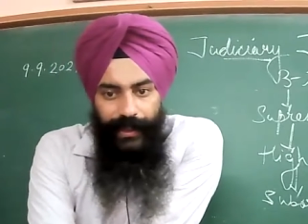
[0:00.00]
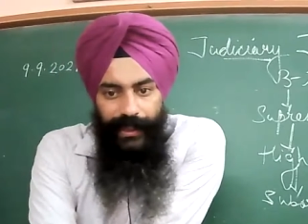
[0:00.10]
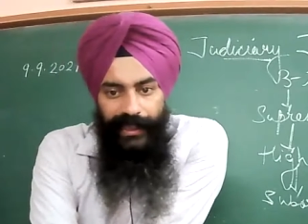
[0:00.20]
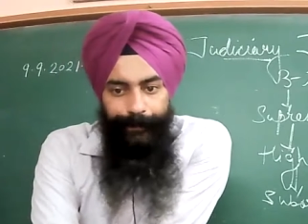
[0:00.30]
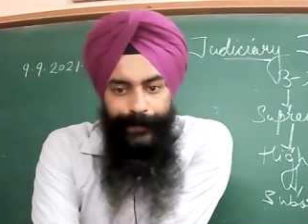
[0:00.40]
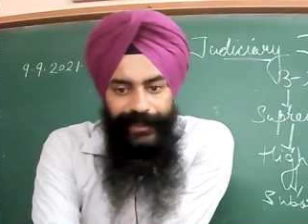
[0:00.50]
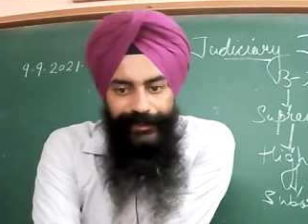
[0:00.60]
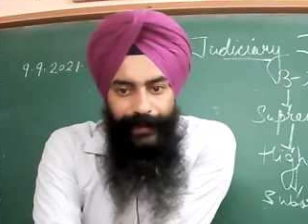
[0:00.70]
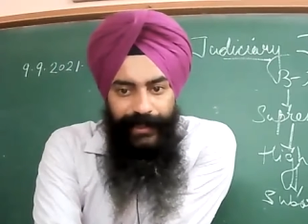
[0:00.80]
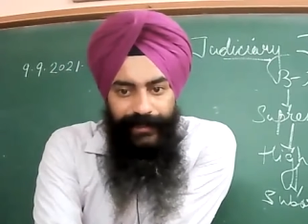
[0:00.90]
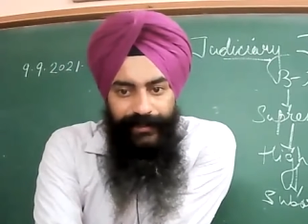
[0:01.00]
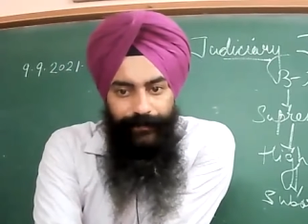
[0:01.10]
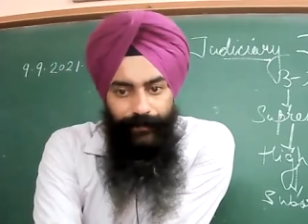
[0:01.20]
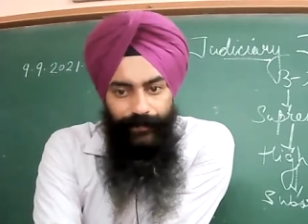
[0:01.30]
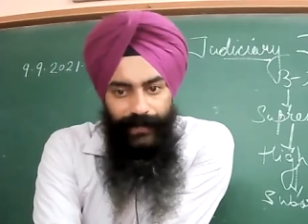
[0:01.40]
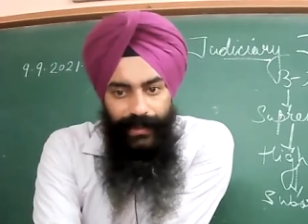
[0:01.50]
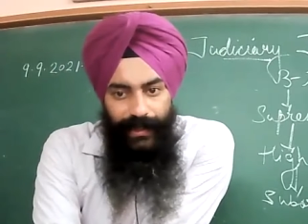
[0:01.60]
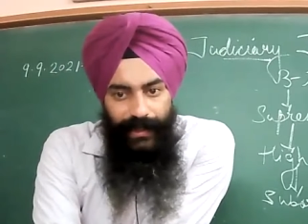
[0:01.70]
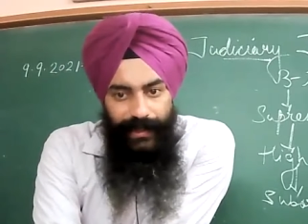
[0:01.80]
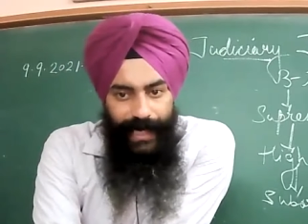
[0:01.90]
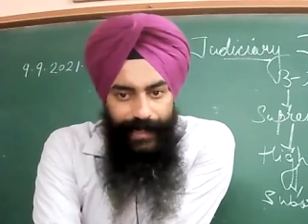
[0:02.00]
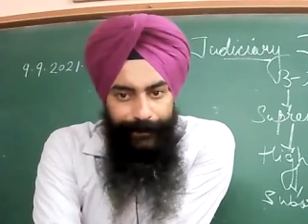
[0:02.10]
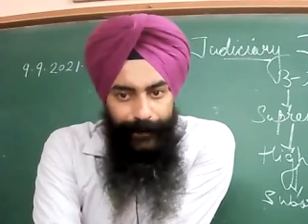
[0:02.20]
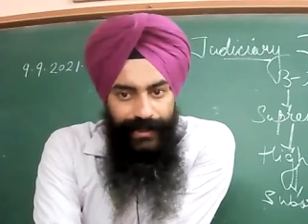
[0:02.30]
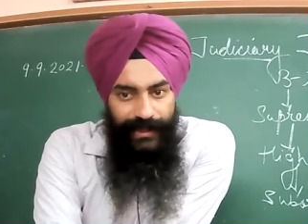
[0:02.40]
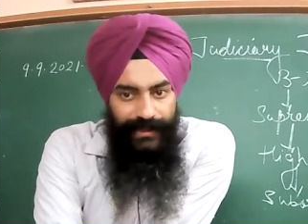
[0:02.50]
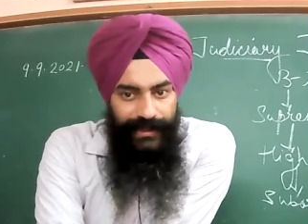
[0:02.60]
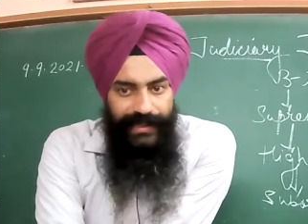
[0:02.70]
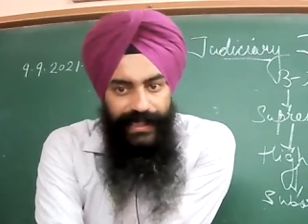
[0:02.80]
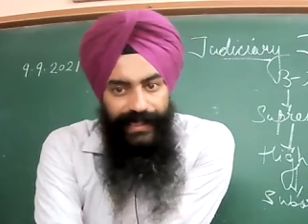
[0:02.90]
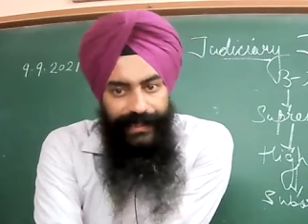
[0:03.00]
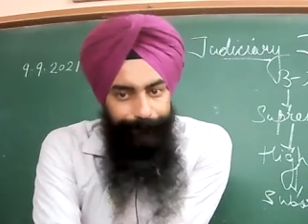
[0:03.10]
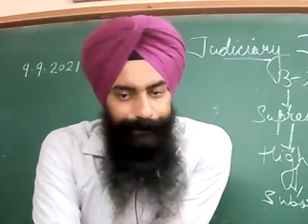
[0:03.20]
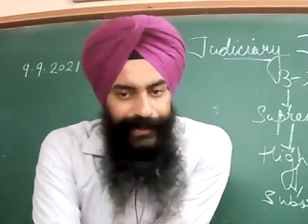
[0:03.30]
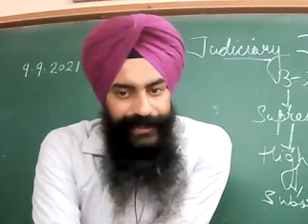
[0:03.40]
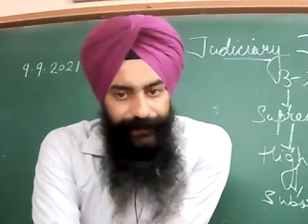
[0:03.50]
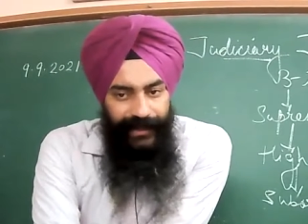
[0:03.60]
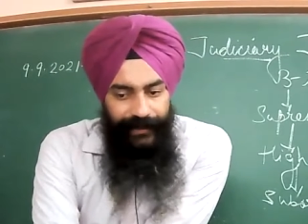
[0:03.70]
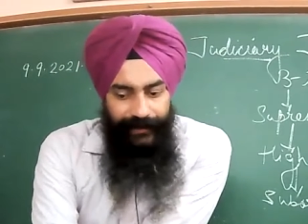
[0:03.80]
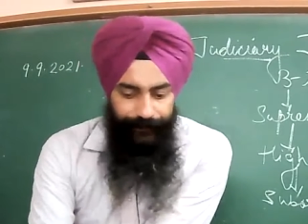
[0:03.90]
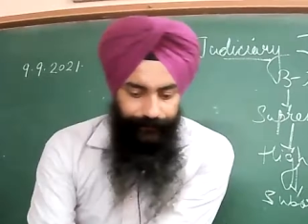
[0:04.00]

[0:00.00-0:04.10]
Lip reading: Impeachment. That process is an impeachment.